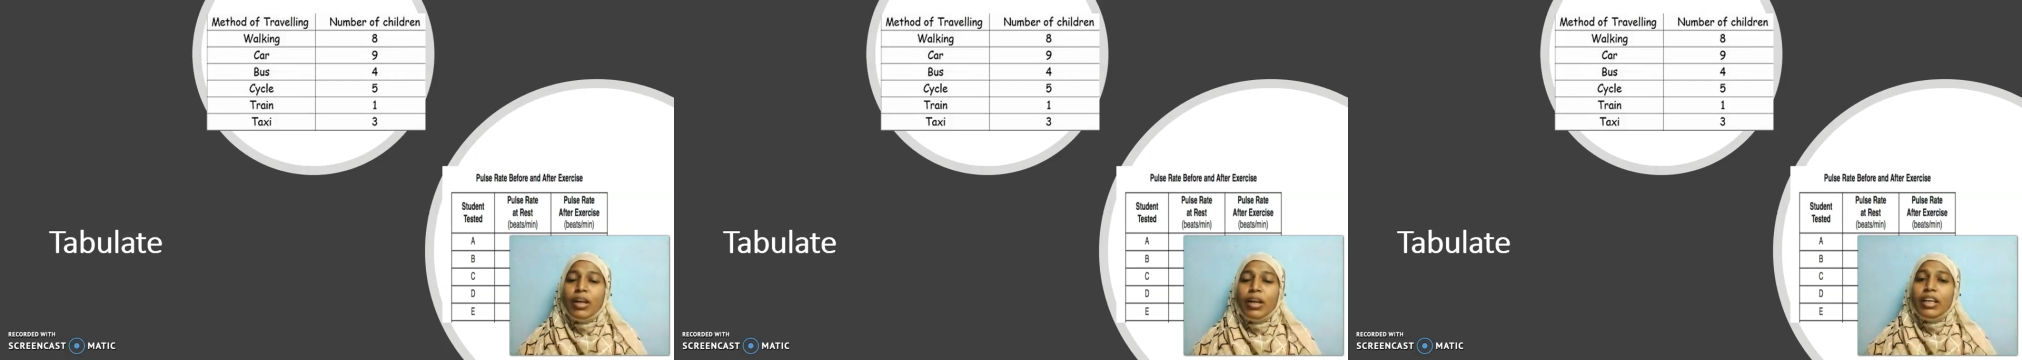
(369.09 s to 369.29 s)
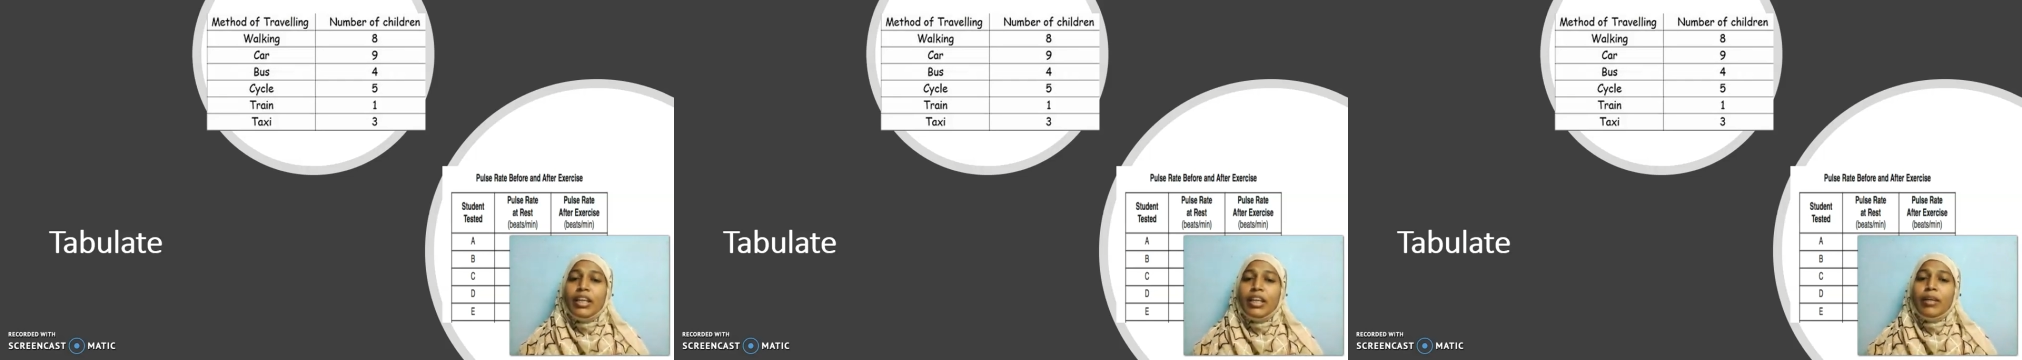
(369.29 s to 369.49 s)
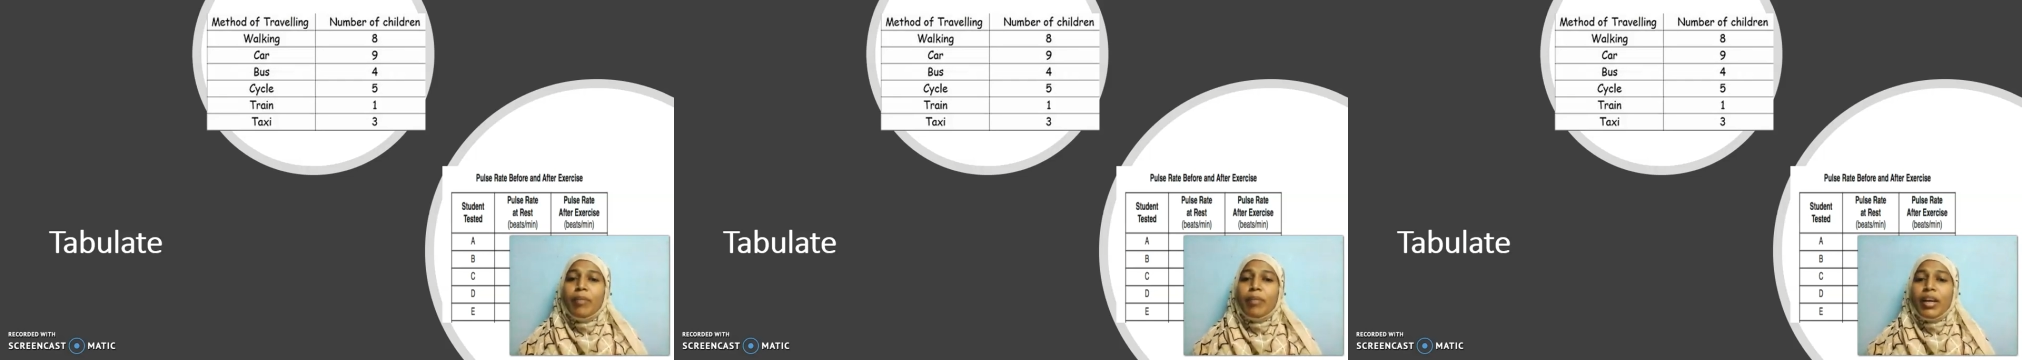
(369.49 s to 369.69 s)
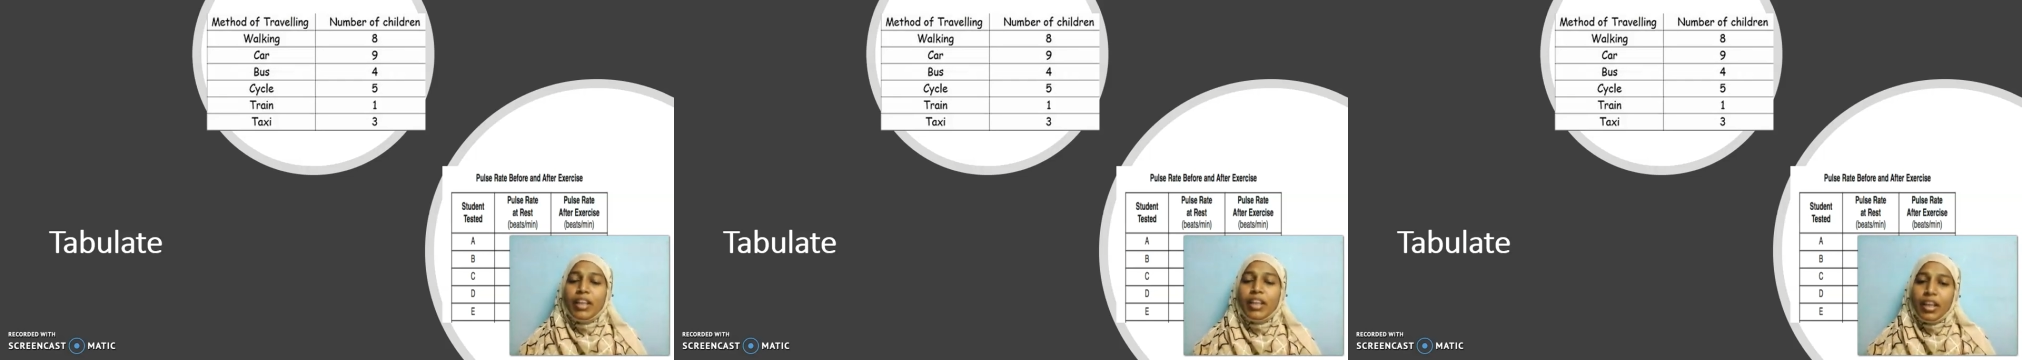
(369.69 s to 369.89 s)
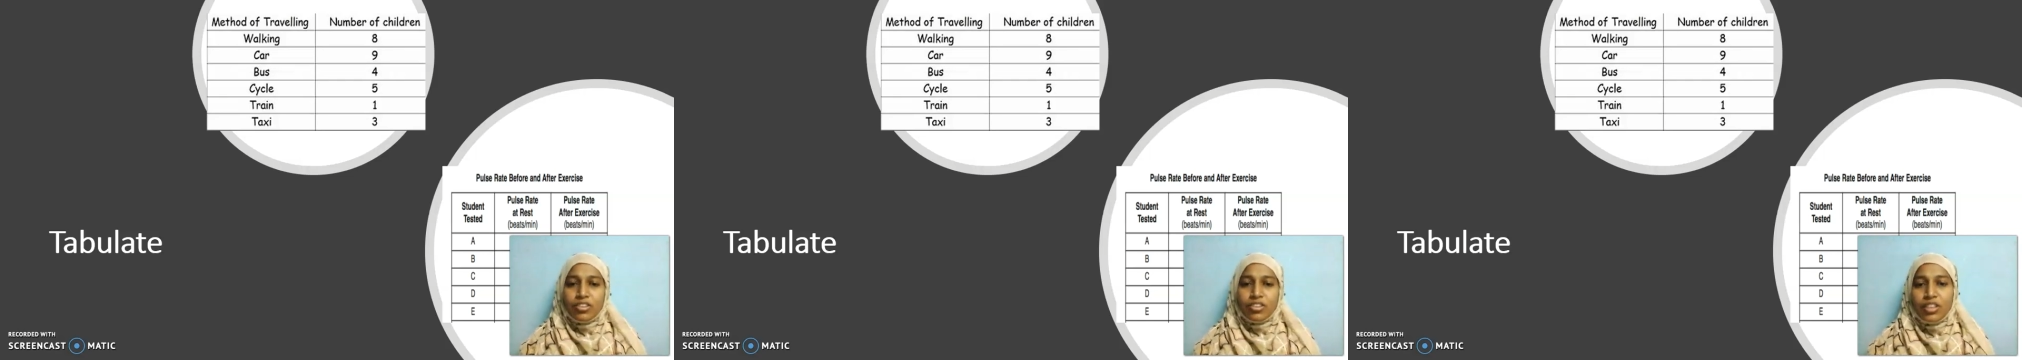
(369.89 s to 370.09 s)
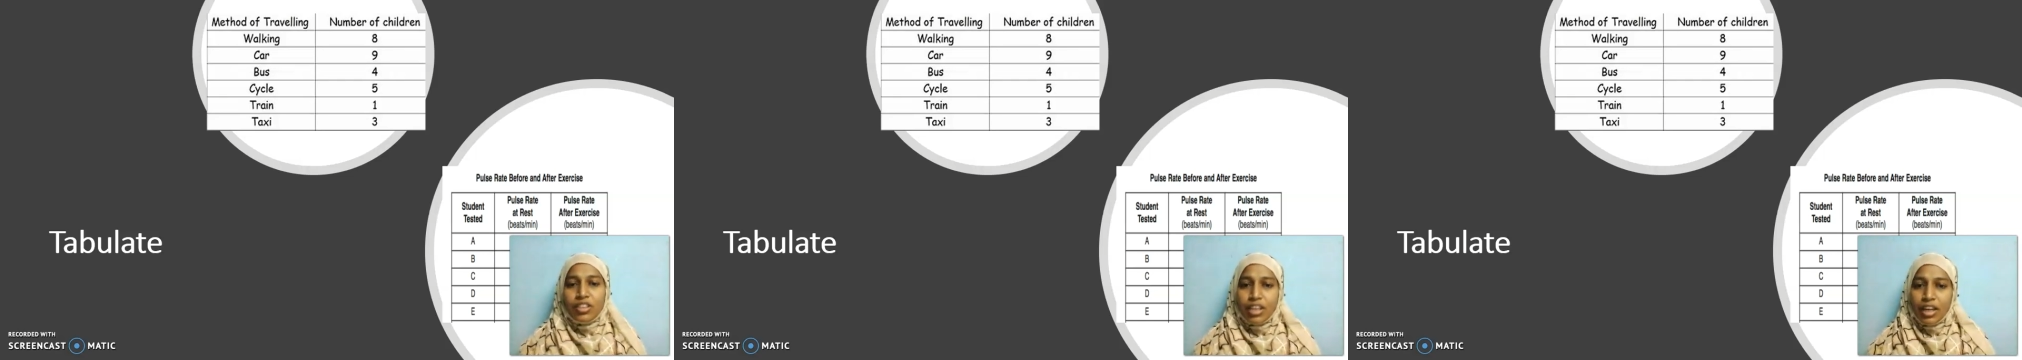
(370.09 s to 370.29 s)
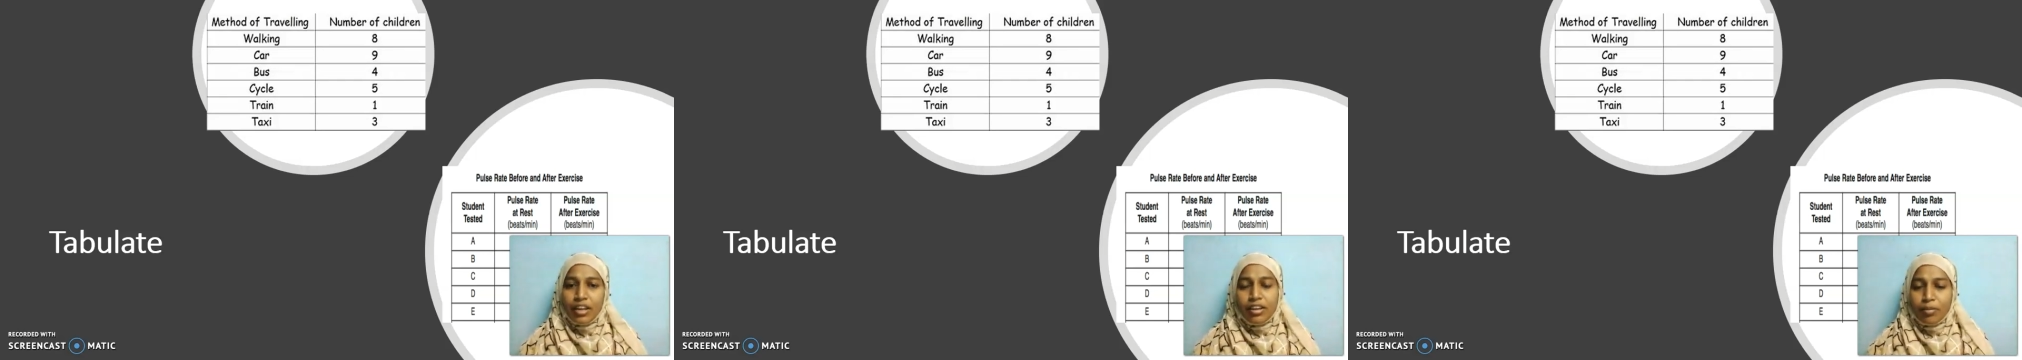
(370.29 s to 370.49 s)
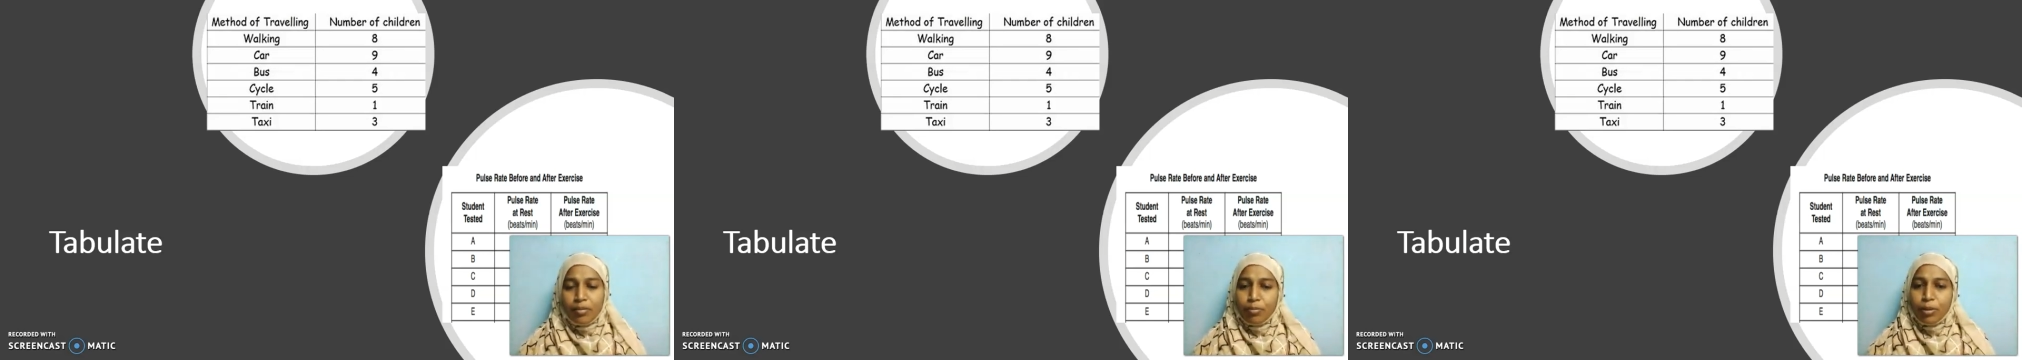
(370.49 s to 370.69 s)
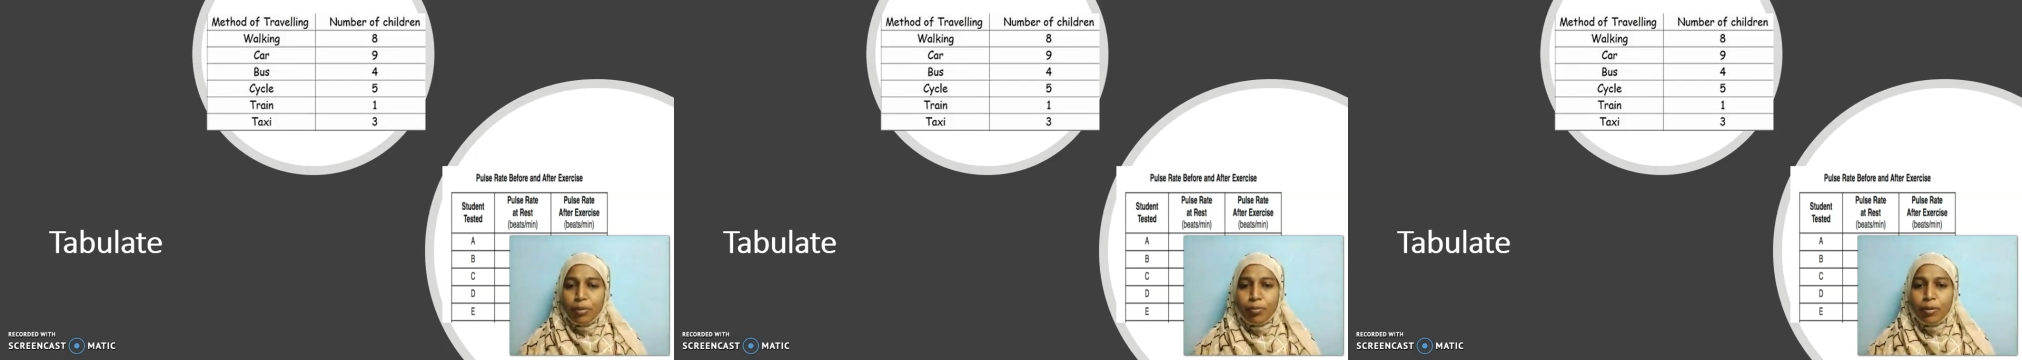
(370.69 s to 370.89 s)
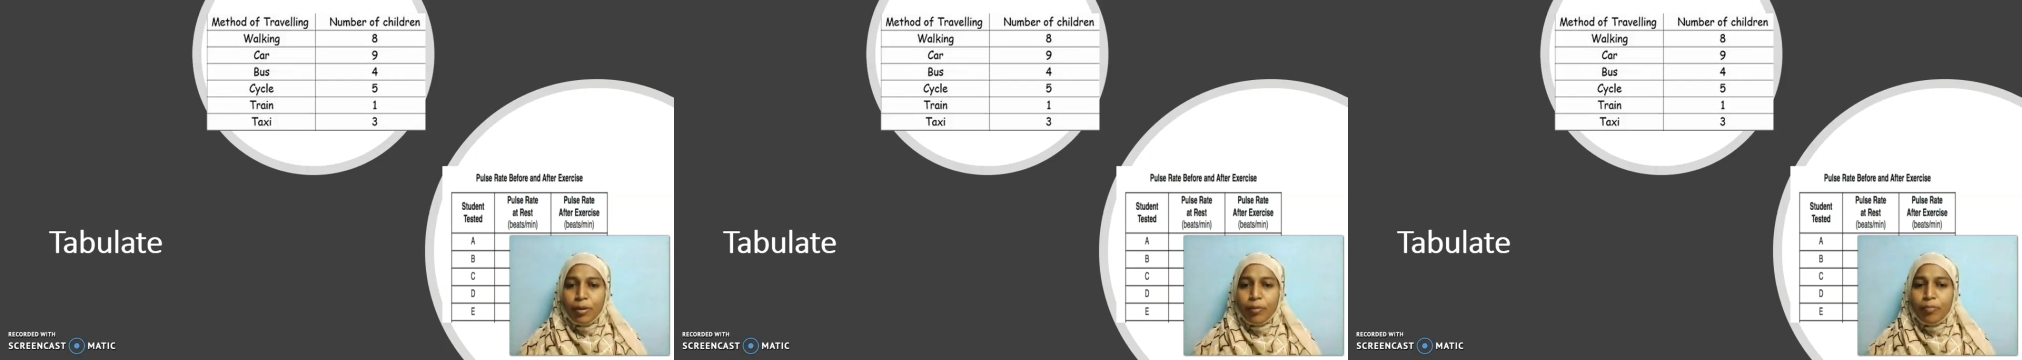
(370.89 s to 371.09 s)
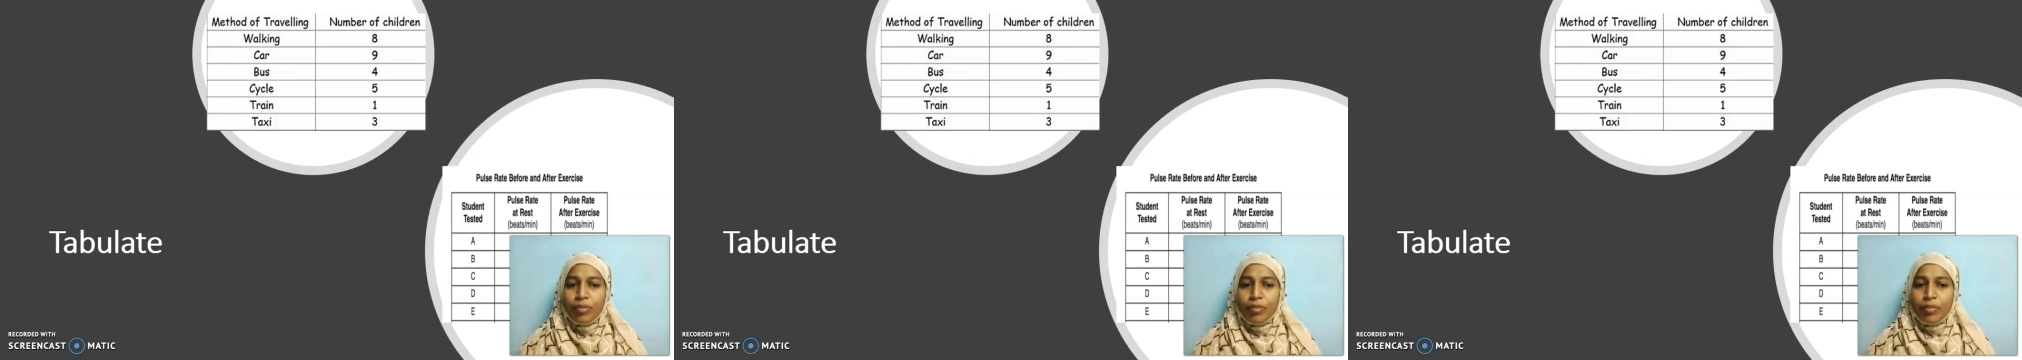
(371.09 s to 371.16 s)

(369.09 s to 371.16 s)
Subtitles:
only by the educated people.